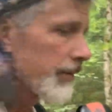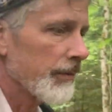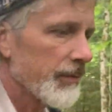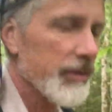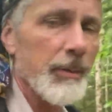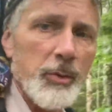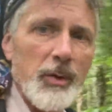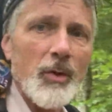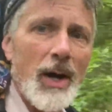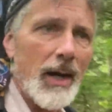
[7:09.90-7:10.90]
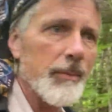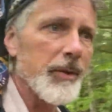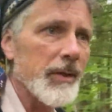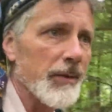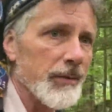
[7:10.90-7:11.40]
slippery rock
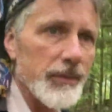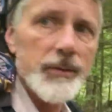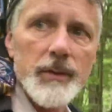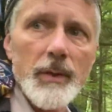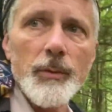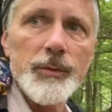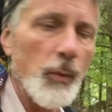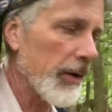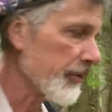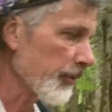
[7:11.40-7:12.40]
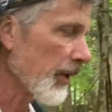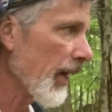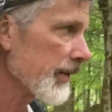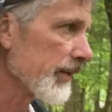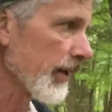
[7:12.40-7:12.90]
because it was wet from
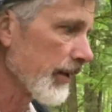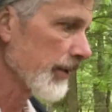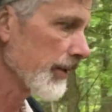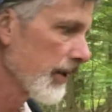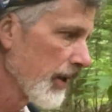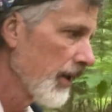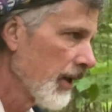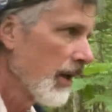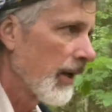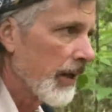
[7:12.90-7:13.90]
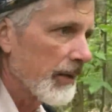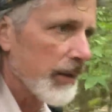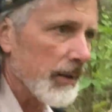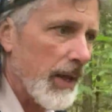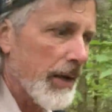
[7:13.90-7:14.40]
last night, and a
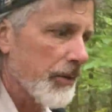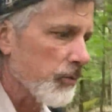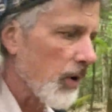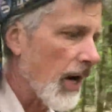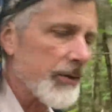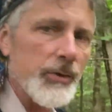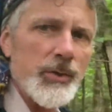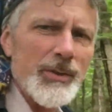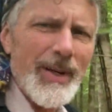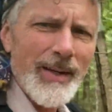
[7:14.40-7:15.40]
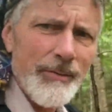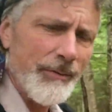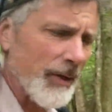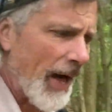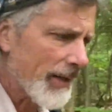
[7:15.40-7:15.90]
lot of the rocks are just like
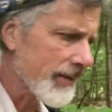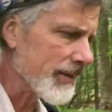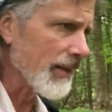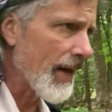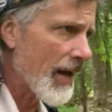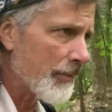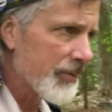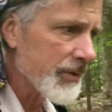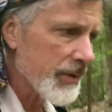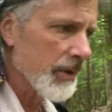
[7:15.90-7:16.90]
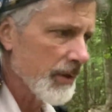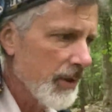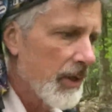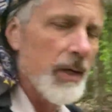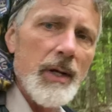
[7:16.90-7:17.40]
flat slabs
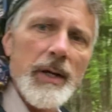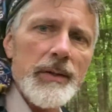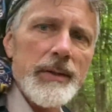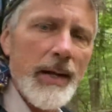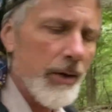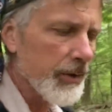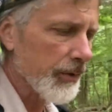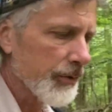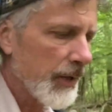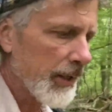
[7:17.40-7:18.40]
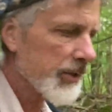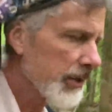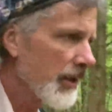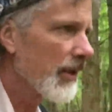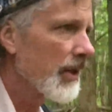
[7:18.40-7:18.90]
in the downhill
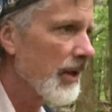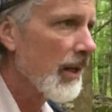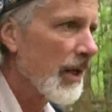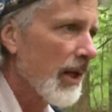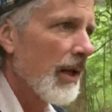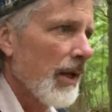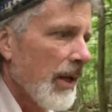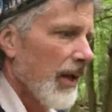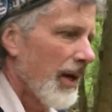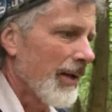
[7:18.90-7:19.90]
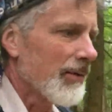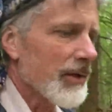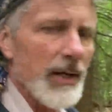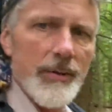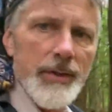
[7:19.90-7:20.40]
direction. And it's the
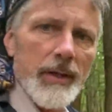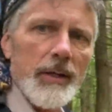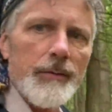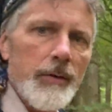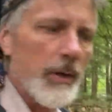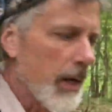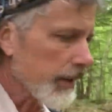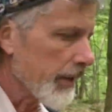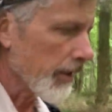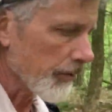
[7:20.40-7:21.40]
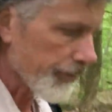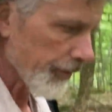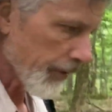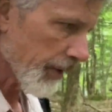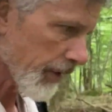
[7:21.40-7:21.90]
kind of thing, if you're not
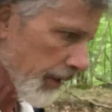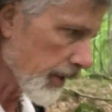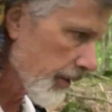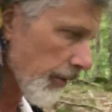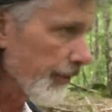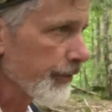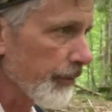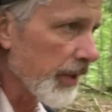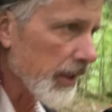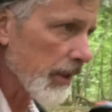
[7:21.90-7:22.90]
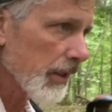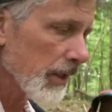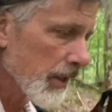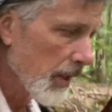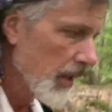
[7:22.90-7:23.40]
careful, well, for me,
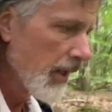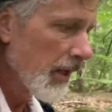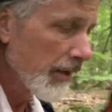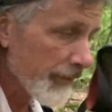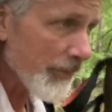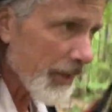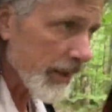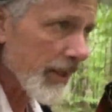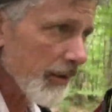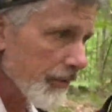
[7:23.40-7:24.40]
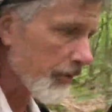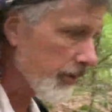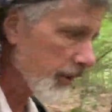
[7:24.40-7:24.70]
if I'm not careful,